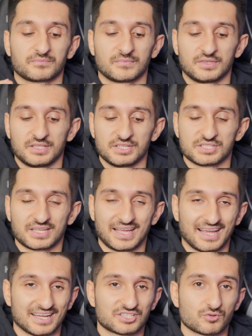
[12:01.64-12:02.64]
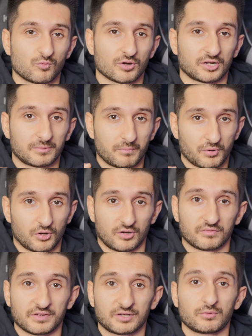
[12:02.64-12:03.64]
these kits work
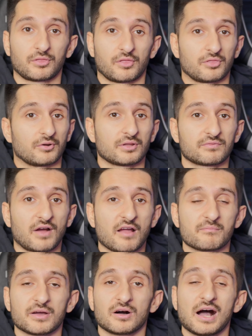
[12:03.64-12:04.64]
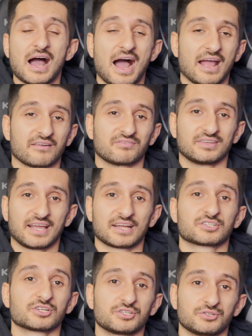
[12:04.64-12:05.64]
perfect with a 35mm. I have yet
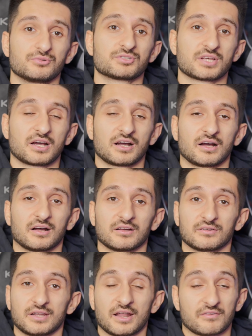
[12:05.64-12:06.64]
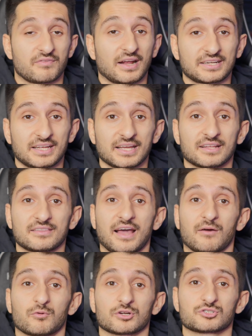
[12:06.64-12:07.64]
to use an effect kit
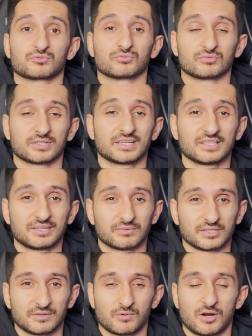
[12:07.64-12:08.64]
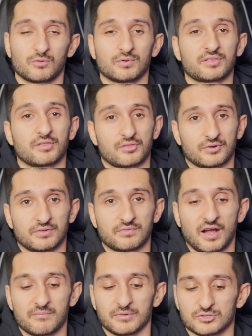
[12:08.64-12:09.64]
that works really well with the
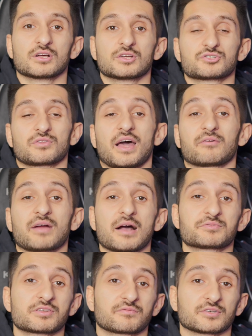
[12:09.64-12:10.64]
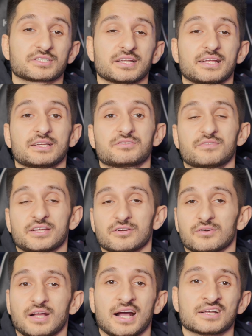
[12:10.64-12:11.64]
35mm. So that wraps it for today's video,
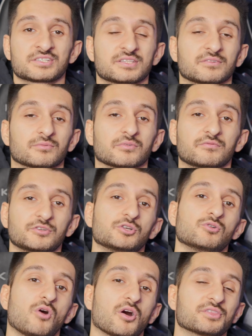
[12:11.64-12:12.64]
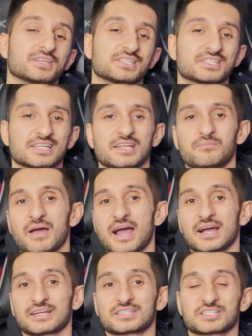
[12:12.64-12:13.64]
guys. The review on the
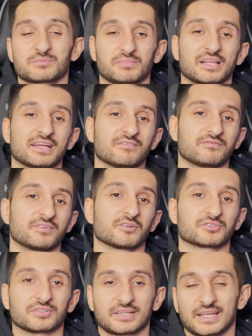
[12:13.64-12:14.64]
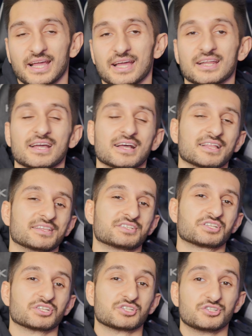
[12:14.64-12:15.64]
Cinepacks Split Filter Kit. This
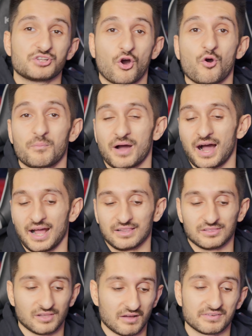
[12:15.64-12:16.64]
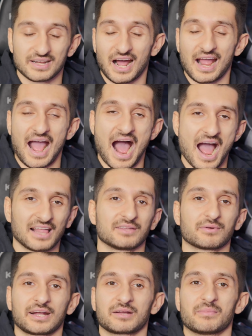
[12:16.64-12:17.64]
is dope. I love it. I highly
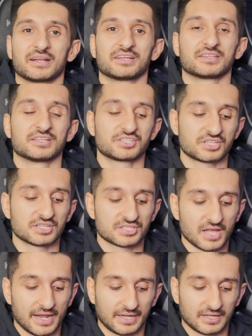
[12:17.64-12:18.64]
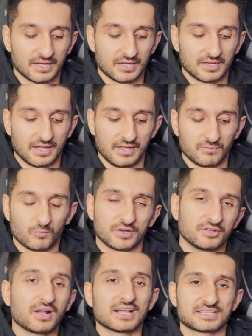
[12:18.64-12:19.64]
recommend it. This is like, when
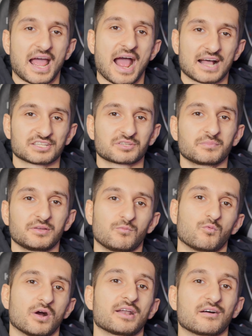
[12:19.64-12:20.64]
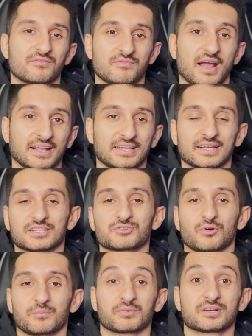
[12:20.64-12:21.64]
you guys ask me what effect kits
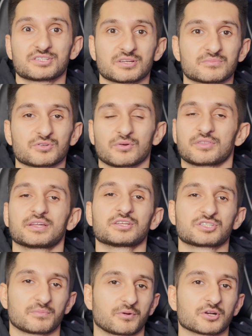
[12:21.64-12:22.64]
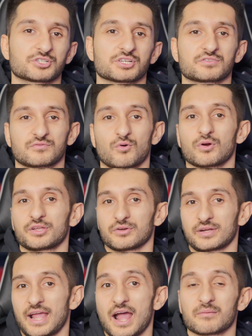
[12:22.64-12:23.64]
or prisms or things to purchase for your
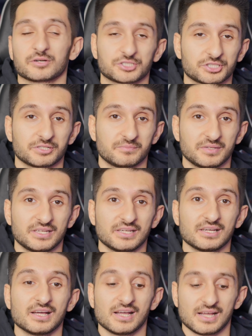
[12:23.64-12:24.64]
camera should be,